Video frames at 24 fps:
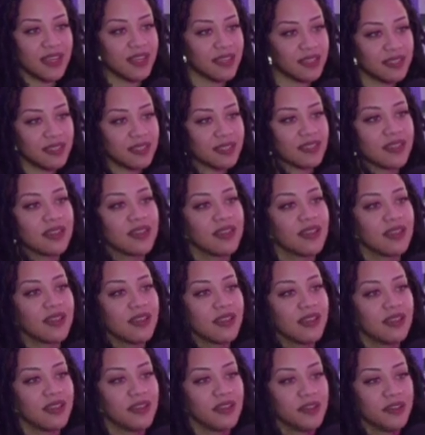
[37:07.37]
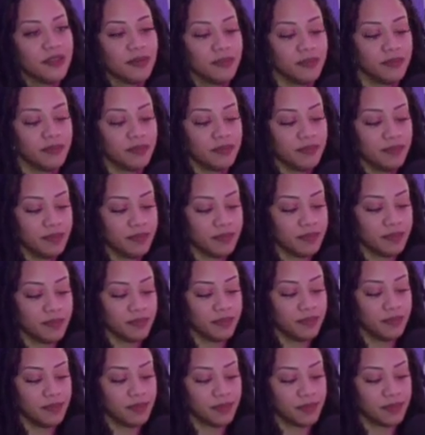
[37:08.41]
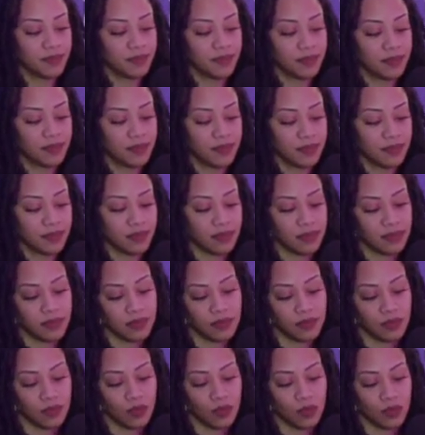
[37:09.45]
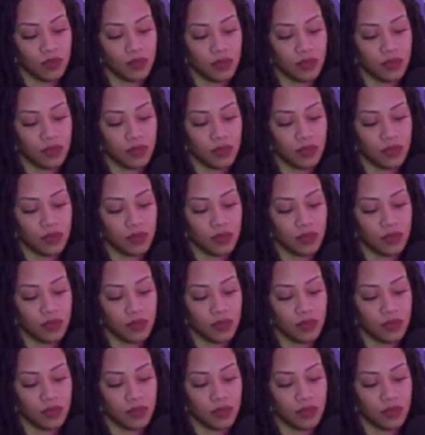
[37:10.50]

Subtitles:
Okay, so let me ask you a question then. Yeah.